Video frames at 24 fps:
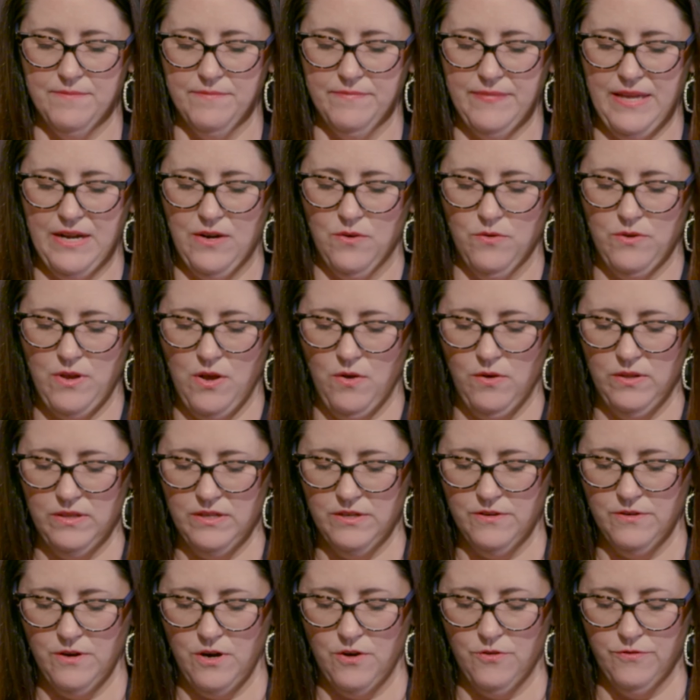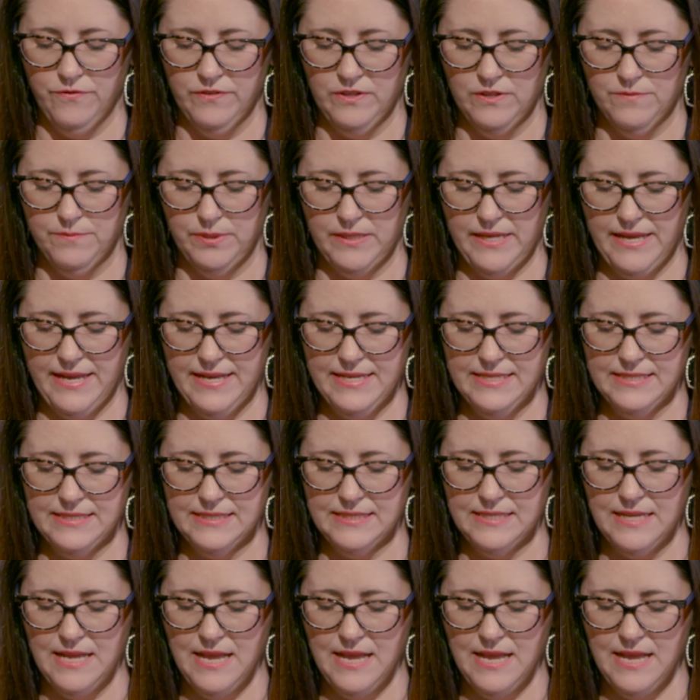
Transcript: they don't go all over the place,